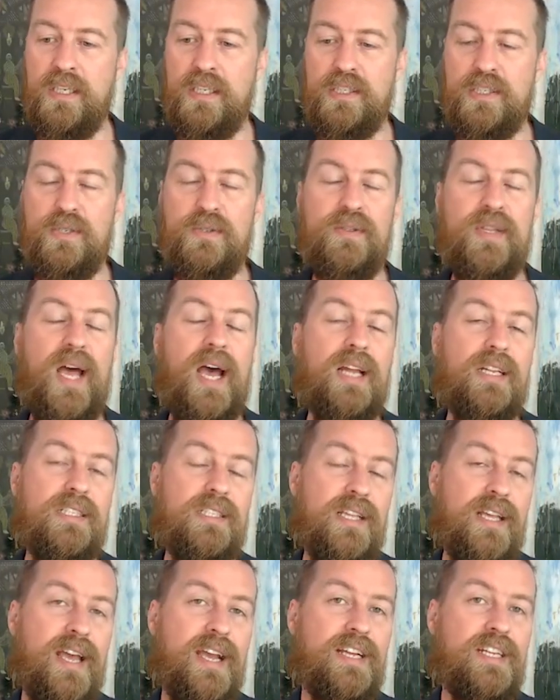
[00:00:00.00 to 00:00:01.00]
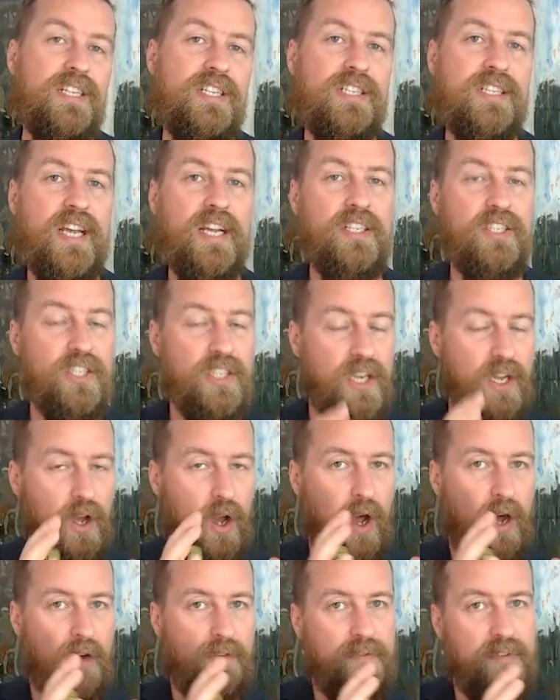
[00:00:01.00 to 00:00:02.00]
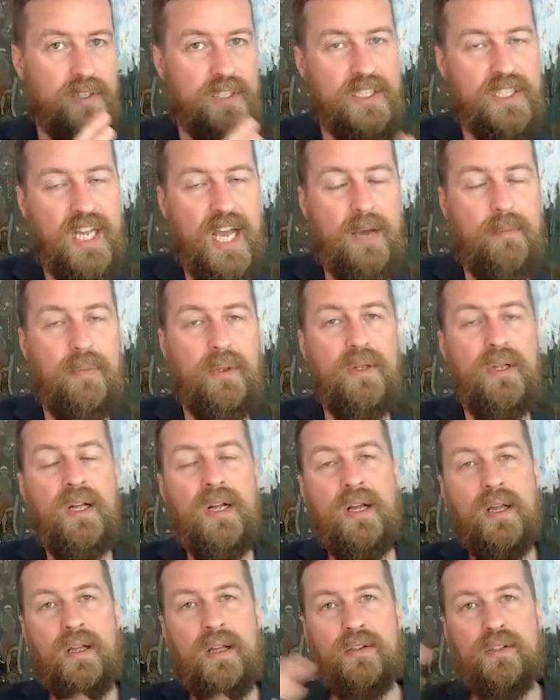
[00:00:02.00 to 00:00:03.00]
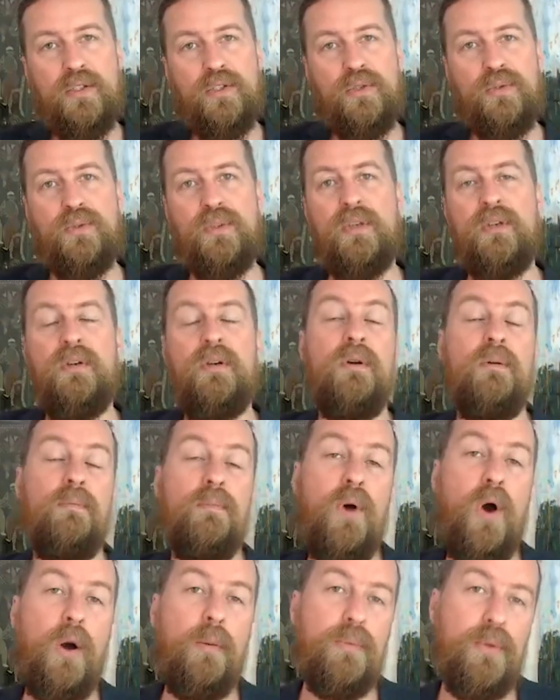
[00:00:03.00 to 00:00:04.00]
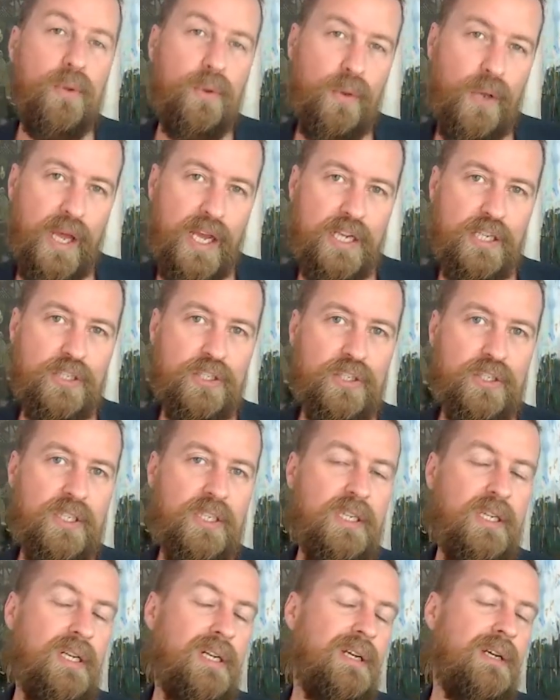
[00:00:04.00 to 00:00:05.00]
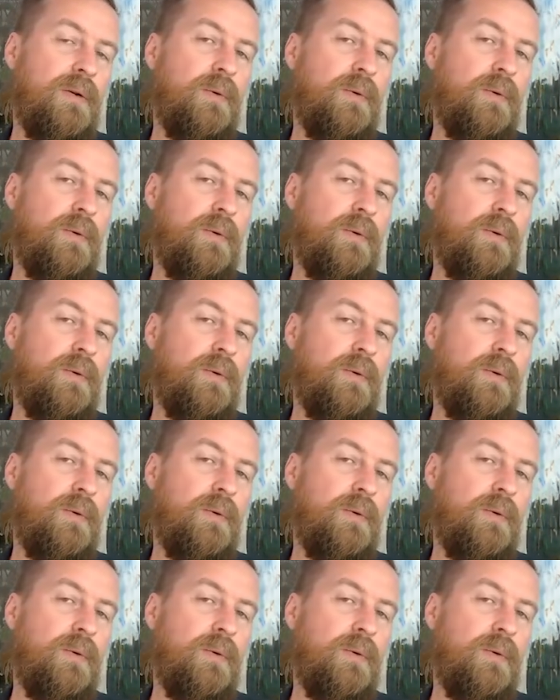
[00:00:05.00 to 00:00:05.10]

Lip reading: So that's the extension of the sample to the population.